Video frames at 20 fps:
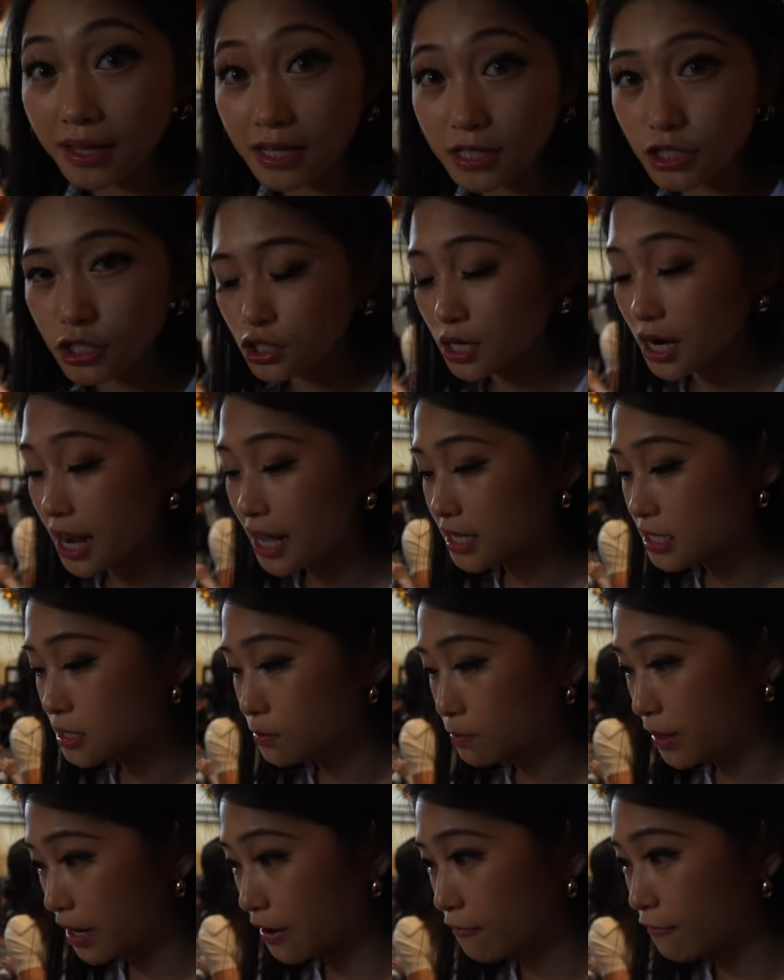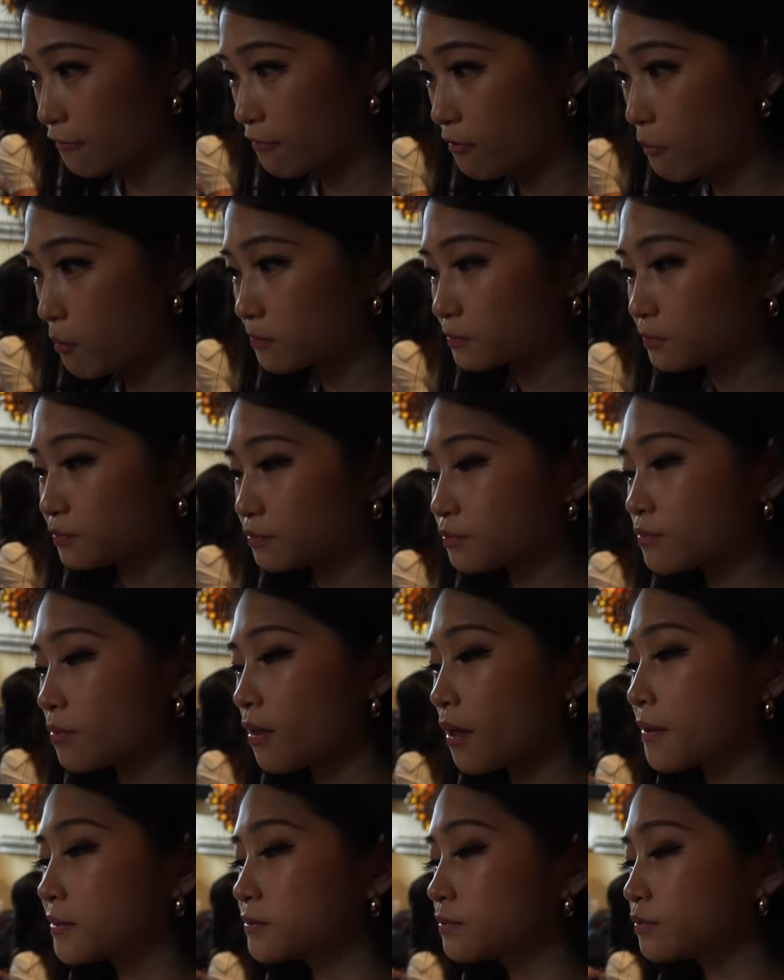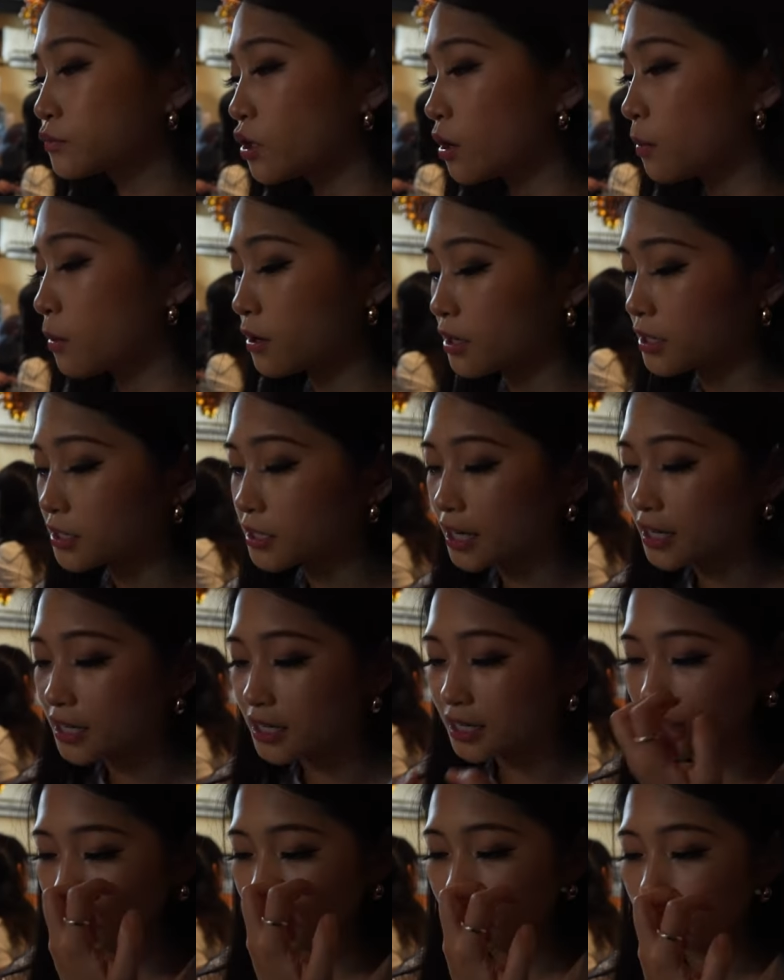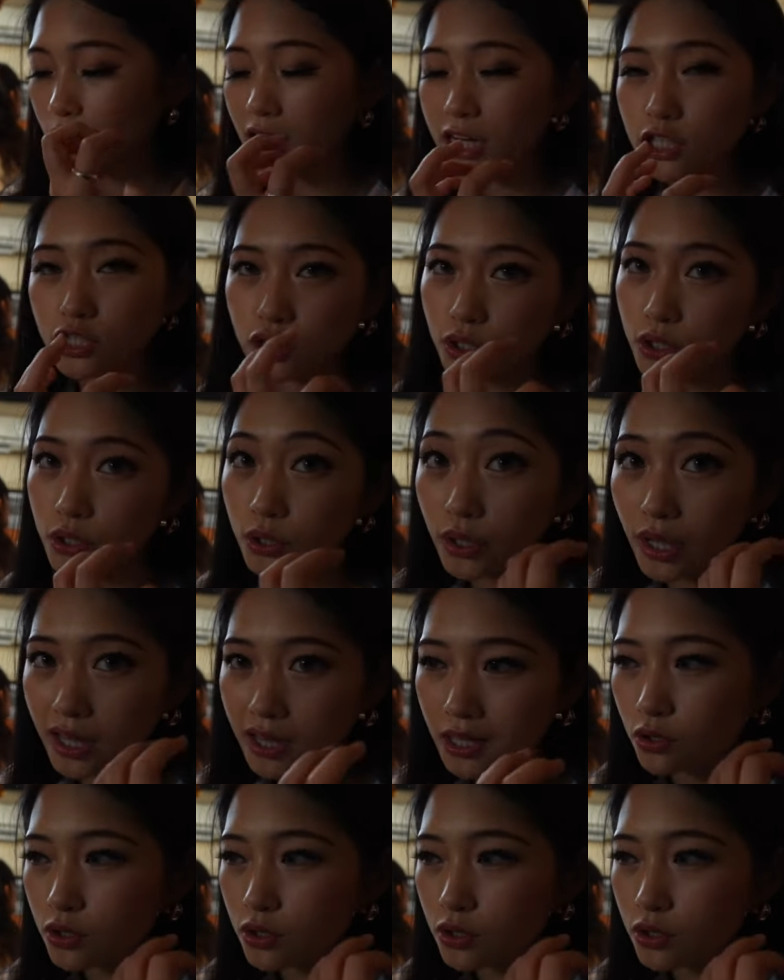Let's try this meat. Oh my gosh, I can, like, when I chew and the